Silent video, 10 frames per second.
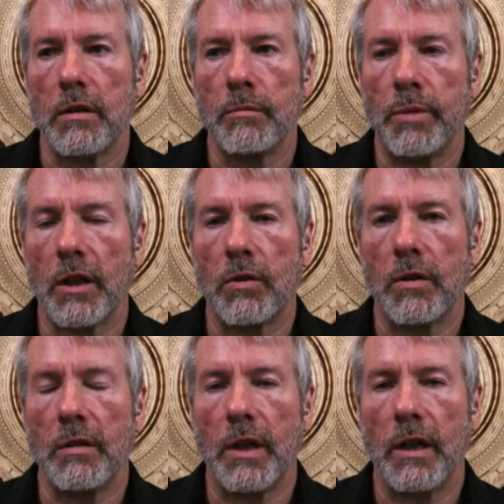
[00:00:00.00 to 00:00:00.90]

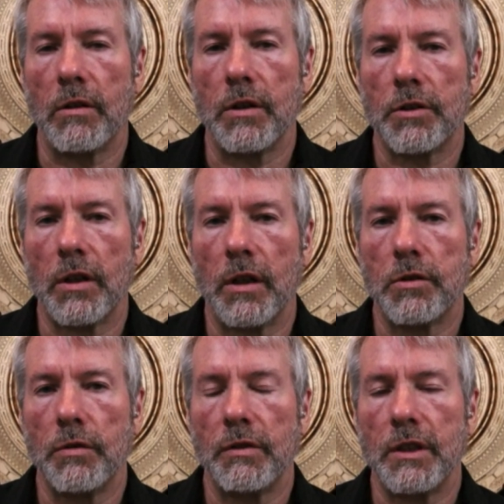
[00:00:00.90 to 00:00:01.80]
Bitcoin miners,
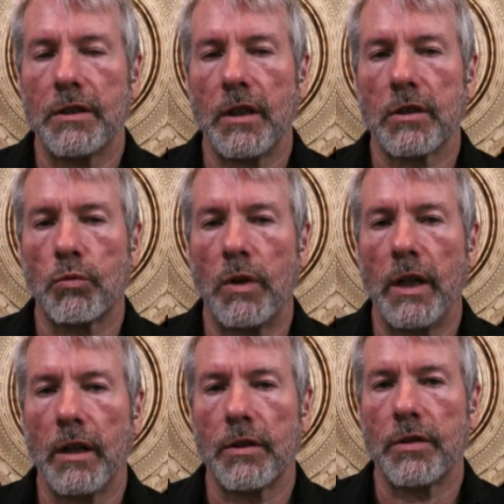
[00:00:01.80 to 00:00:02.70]
SHA-256
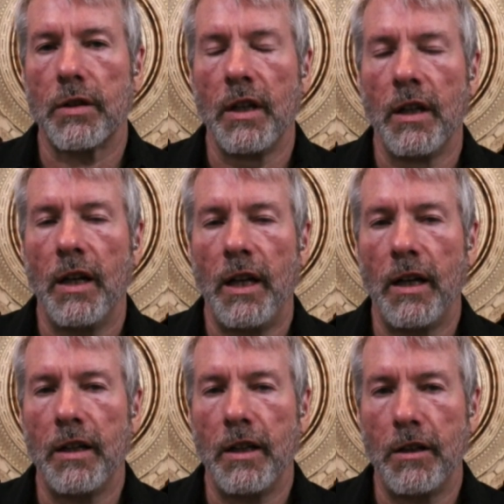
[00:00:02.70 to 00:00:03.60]
rigs,
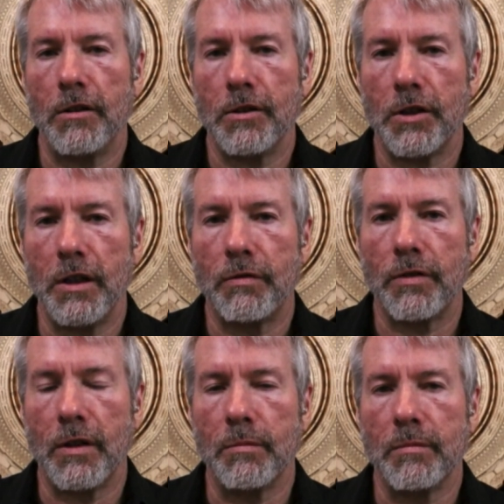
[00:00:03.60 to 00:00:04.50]
and energy
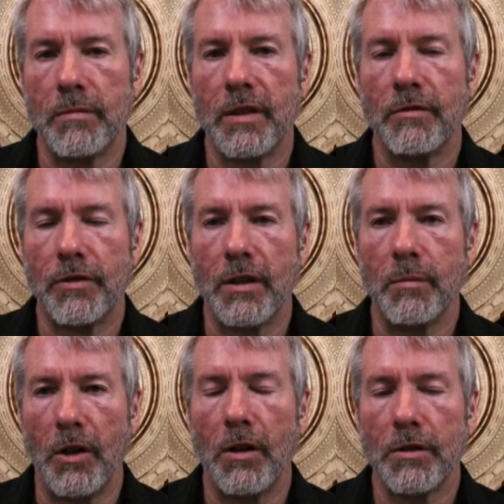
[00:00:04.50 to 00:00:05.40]
from
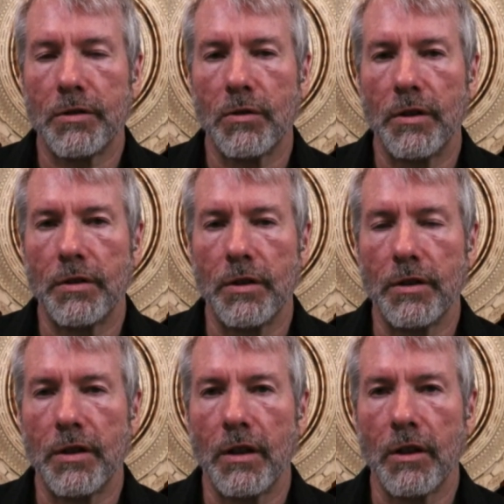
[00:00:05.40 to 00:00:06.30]
all
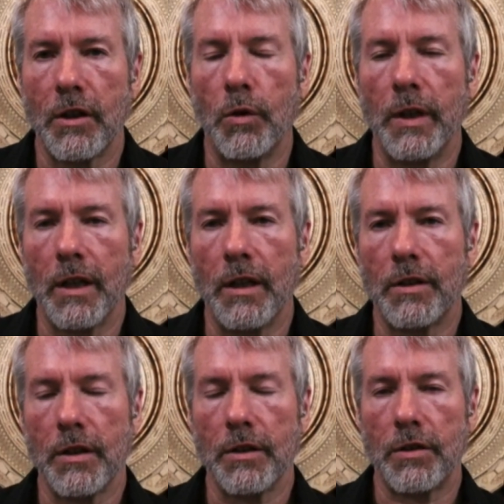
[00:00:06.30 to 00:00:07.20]
sources going
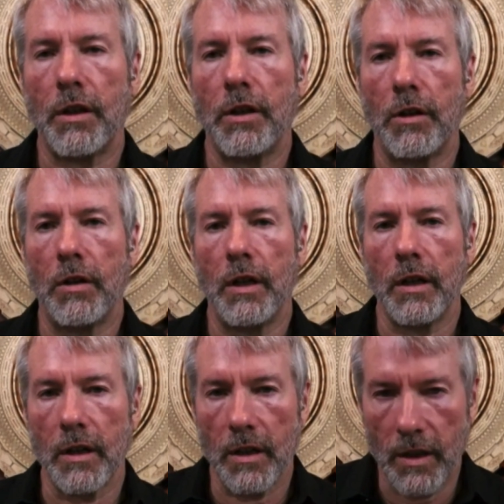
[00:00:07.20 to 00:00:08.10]
into
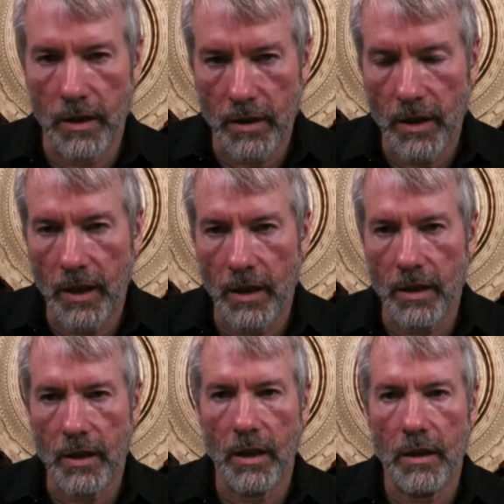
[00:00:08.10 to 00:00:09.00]
securing
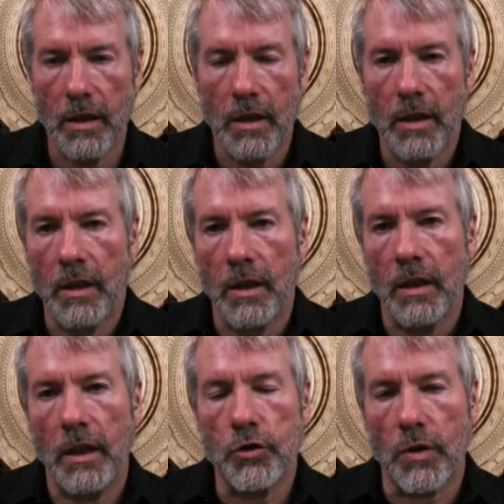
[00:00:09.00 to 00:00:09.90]
and
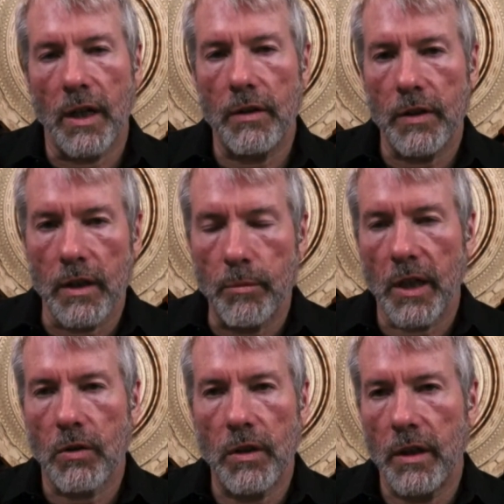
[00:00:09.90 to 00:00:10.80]
driving the Bitcoin
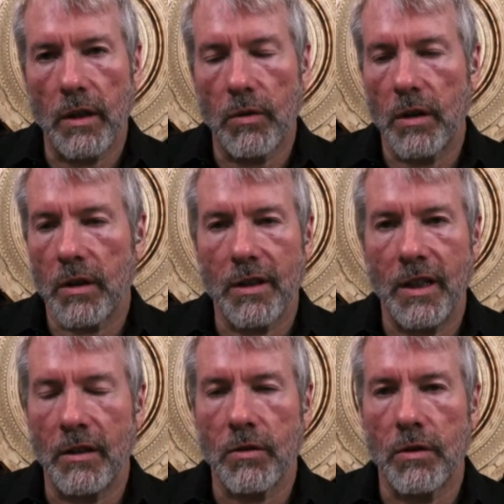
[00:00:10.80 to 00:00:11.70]
network. And of
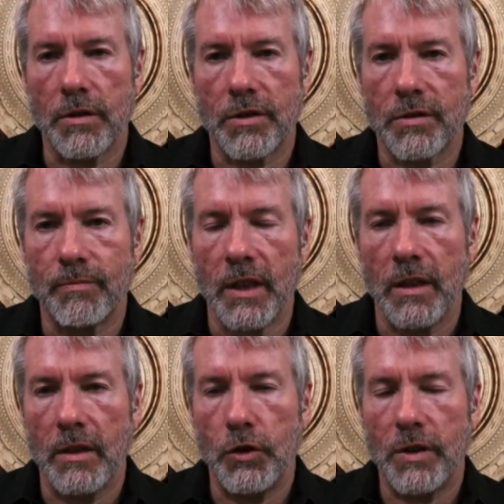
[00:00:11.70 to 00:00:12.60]
course,
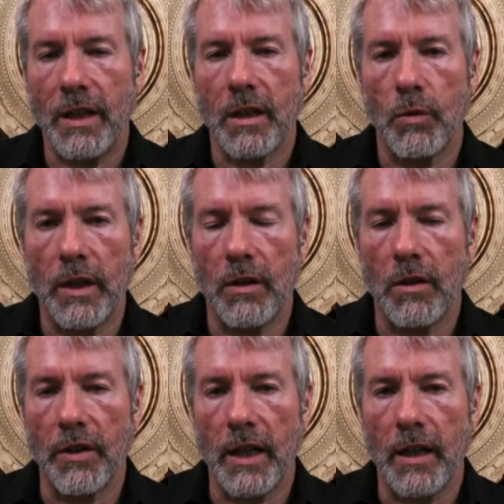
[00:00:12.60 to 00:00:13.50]
if you take away all
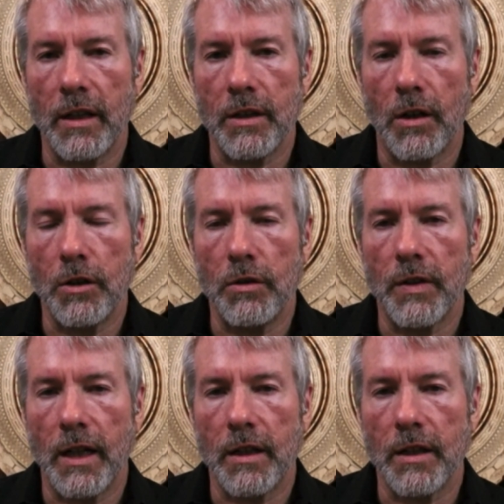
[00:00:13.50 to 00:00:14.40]
that, all you've
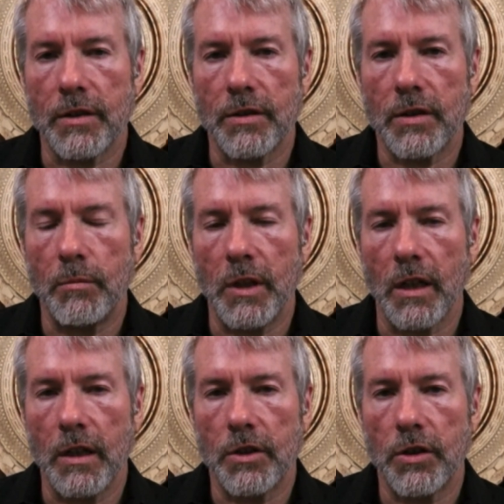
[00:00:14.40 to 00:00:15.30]
got is a
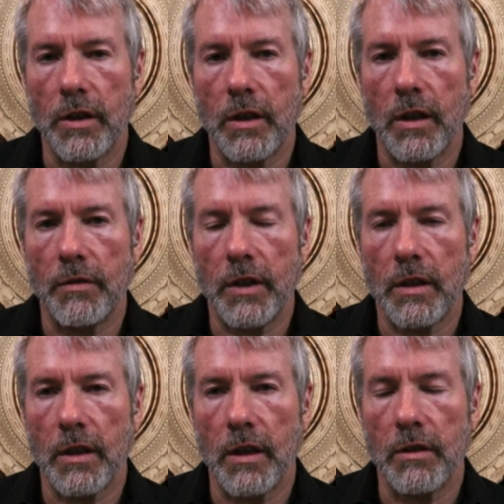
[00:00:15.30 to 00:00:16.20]
simulation of
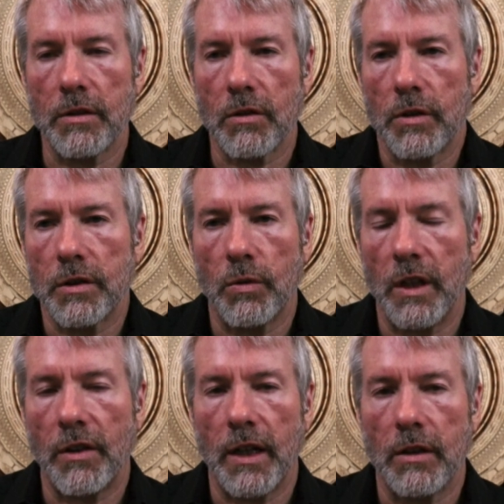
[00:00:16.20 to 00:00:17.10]
it. And there's of course
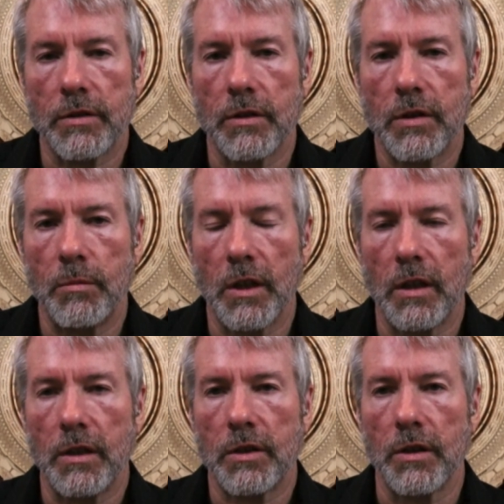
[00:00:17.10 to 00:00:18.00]
20,000
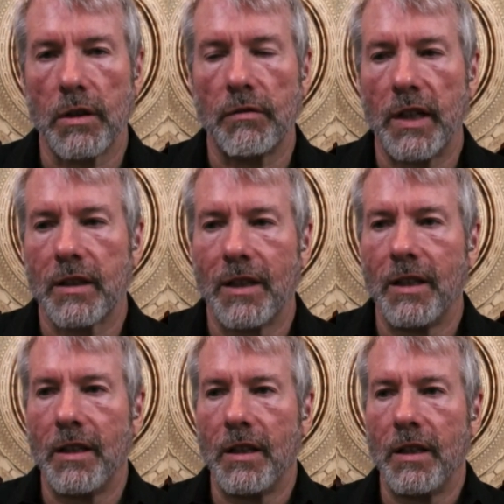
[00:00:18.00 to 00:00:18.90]
simulations. In fact,
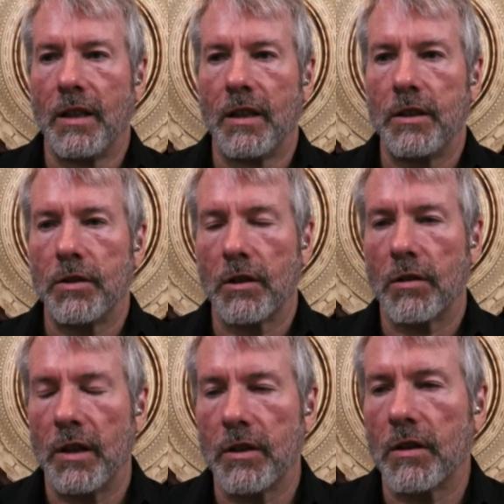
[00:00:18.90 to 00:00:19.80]

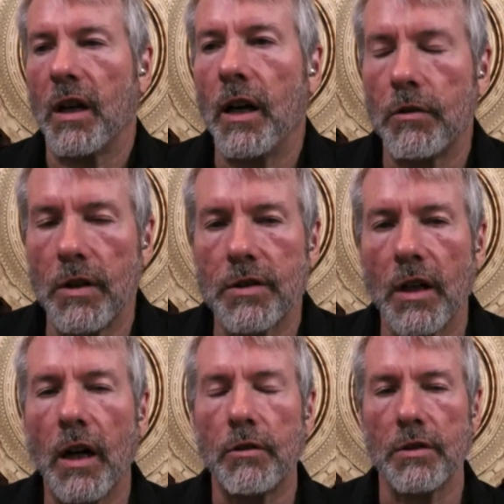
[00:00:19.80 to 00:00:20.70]
there are hundreds and
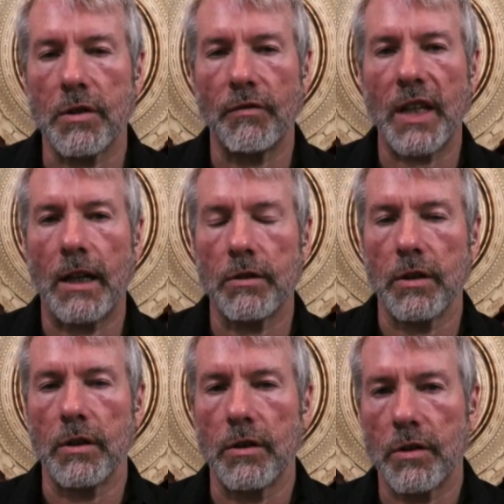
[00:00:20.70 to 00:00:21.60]
hundreds of
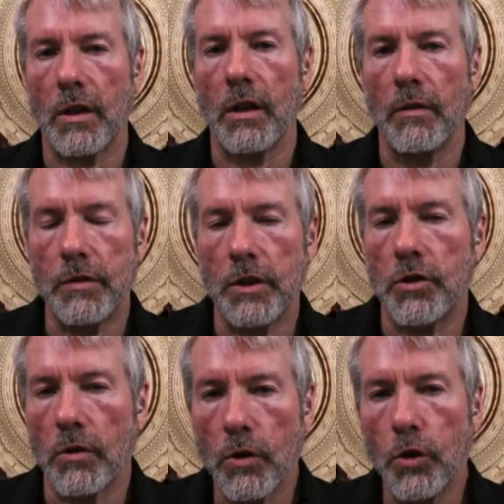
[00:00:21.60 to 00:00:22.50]
thousands of
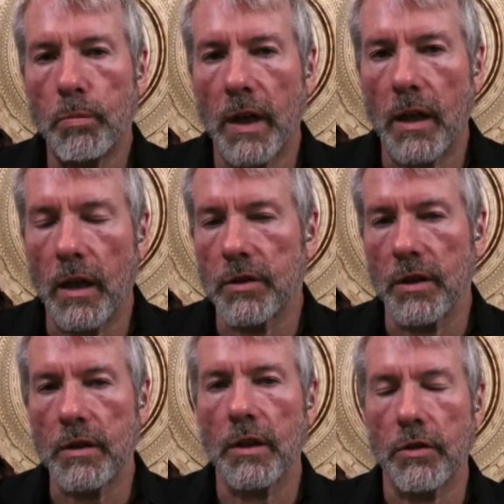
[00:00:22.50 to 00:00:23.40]
digital coupons
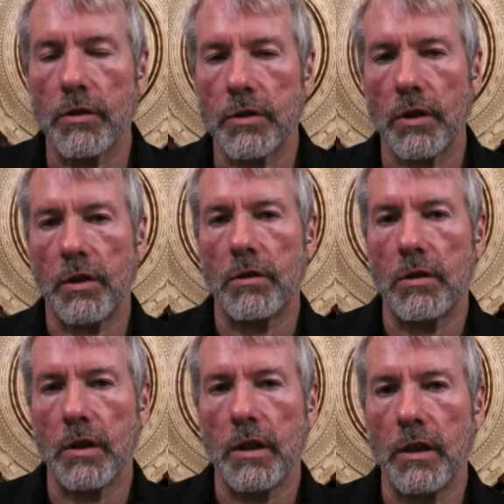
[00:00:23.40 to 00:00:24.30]
and digital
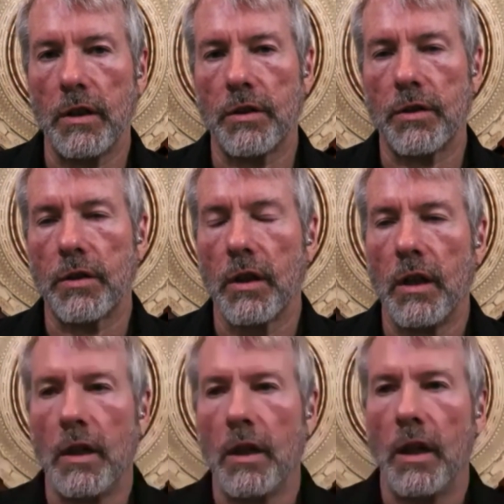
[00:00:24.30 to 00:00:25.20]
securities
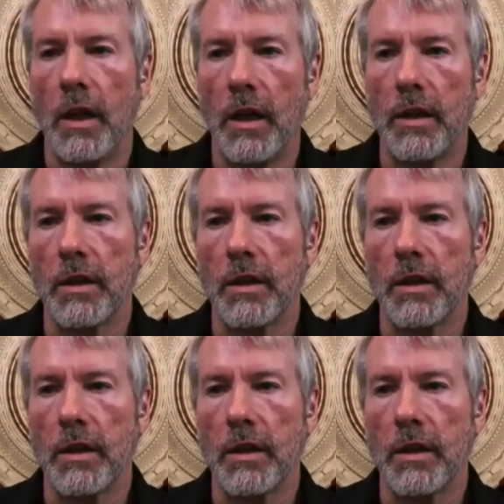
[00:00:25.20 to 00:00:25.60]
and